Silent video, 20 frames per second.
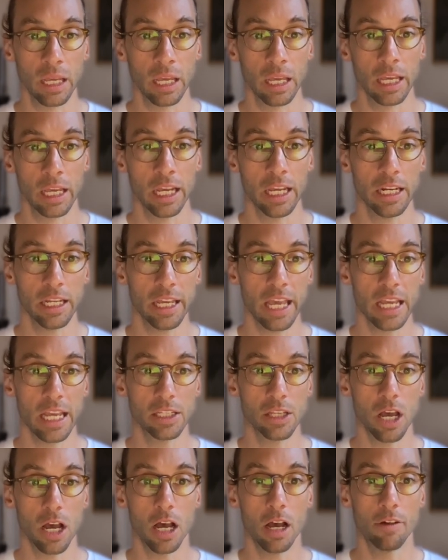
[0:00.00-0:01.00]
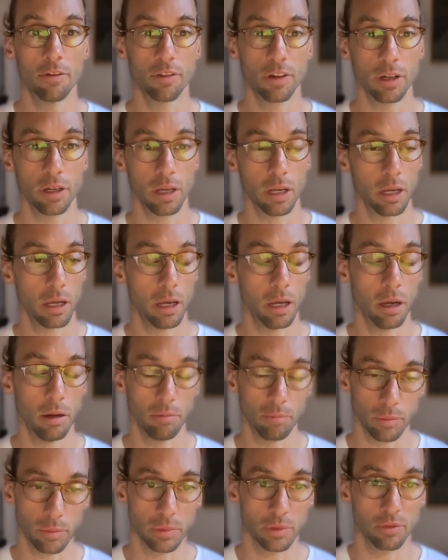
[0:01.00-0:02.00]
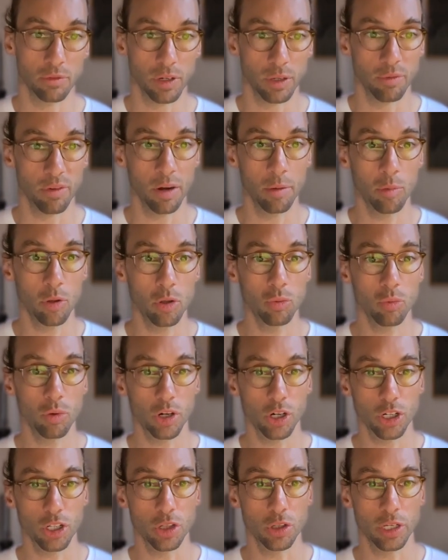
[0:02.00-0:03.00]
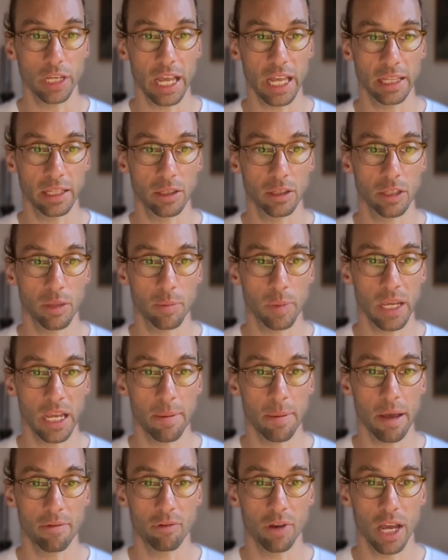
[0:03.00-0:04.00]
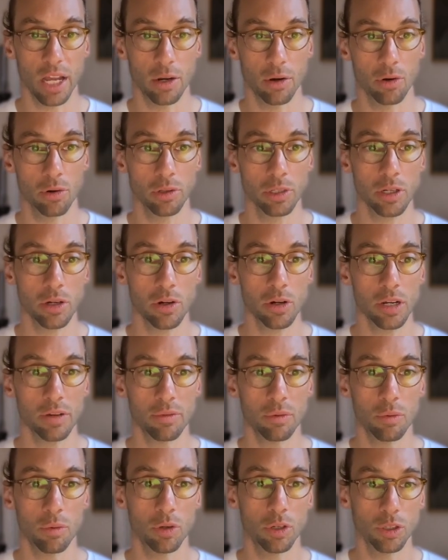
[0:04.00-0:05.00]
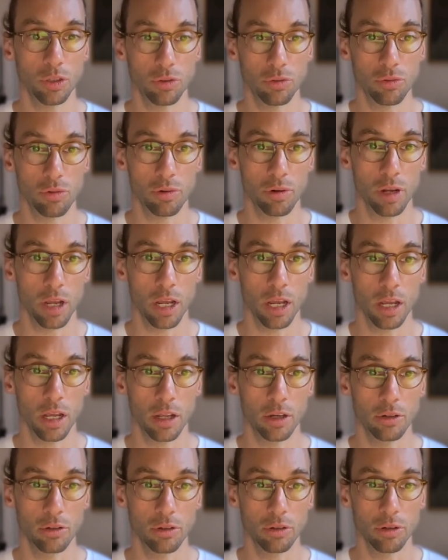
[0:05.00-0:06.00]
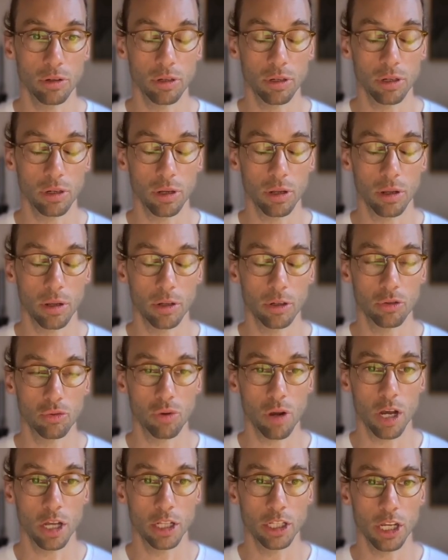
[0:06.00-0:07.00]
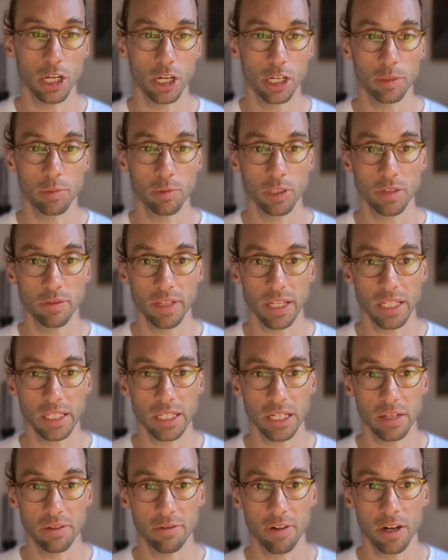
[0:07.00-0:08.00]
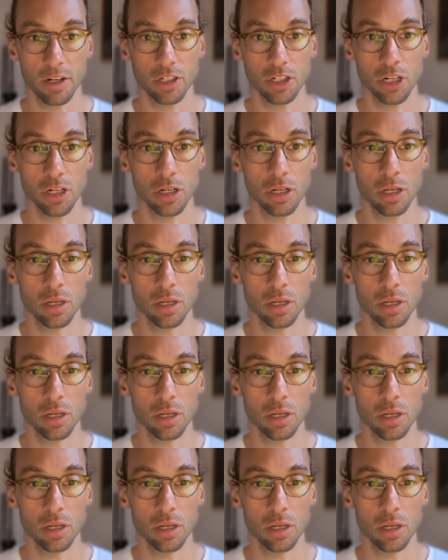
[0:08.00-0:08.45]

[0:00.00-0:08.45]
In the case of random variable, we're going to look at the PMF we had earlier. If we want to draw the cumulative density function,